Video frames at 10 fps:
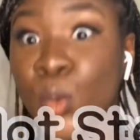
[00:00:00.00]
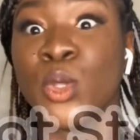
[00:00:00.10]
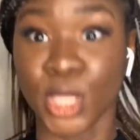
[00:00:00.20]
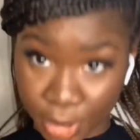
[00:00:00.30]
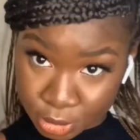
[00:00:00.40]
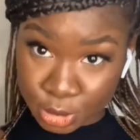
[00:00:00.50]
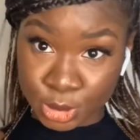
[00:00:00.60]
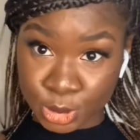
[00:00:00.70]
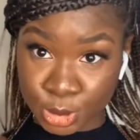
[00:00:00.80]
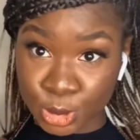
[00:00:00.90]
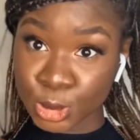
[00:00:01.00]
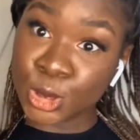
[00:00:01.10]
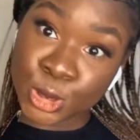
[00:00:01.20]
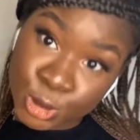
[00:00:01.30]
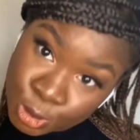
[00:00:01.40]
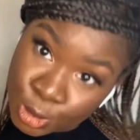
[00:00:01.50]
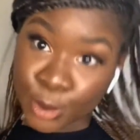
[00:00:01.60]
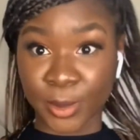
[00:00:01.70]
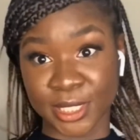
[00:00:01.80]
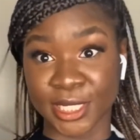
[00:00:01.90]
Yes, a
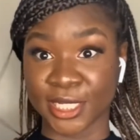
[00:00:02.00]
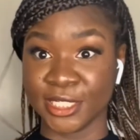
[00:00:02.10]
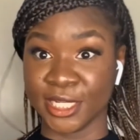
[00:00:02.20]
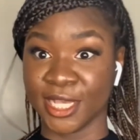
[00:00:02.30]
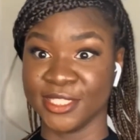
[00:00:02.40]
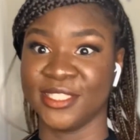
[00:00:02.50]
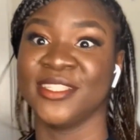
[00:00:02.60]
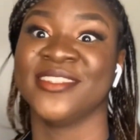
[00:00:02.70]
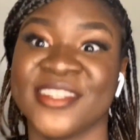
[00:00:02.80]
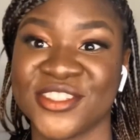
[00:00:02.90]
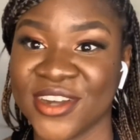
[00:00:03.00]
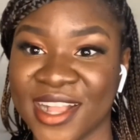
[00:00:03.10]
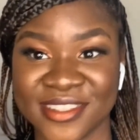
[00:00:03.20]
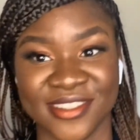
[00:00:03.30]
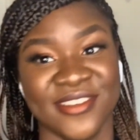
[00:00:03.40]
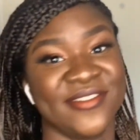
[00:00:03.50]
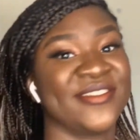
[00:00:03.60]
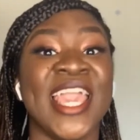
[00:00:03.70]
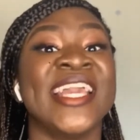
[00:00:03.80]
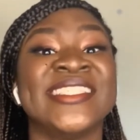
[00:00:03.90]
man that can dance is attractive.
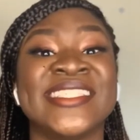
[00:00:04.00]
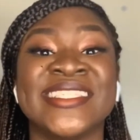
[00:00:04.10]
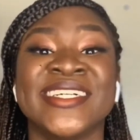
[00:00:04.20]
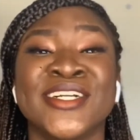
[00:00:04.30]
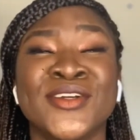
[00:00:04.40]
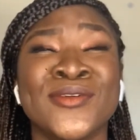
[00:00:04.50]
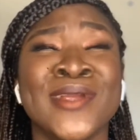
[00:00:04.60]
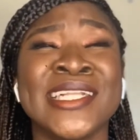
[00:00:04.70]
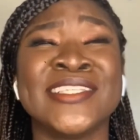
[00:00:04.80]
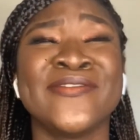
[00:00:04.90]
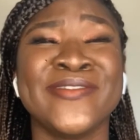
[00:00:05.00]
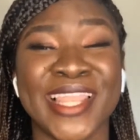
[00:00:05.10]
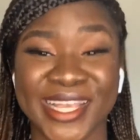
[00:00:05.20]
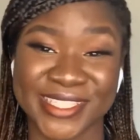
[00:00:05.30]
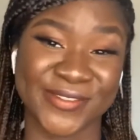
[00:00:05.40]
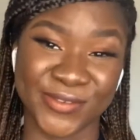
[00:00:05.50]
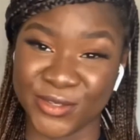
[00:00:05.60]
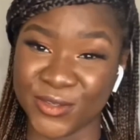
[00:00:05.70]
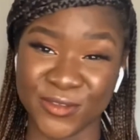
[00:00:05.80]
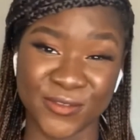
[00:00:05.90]
It's a great flex for
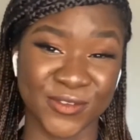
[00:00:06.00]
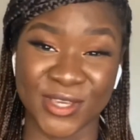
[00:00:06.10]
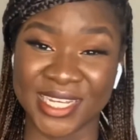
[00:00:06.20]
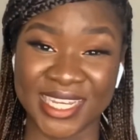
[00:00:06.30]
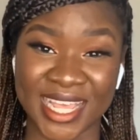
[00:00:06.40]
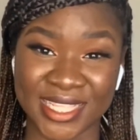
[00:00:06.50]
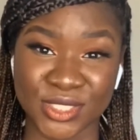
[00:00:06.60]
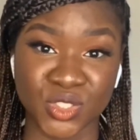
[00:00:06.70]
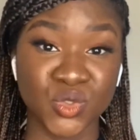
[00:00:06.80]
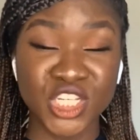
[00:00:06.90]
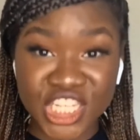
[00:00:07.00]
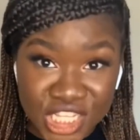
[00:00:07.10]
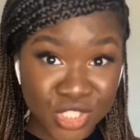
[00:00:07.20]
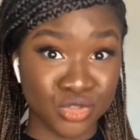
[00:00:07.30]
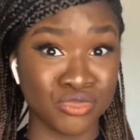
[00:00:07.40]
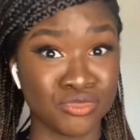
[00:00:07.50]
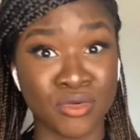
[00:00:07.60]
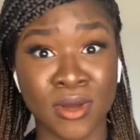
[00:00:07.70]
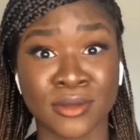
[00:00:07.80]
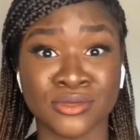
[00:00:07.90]
you if you can dance. You need to know
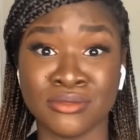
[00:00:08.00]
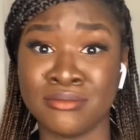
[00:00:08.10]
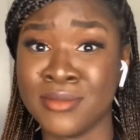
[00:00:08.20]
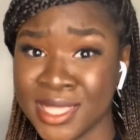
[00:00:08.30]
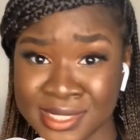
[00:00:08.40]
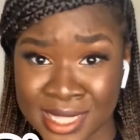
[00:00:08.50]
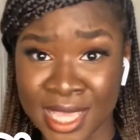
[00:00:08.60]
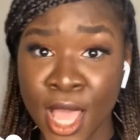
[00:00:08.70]
how to best it.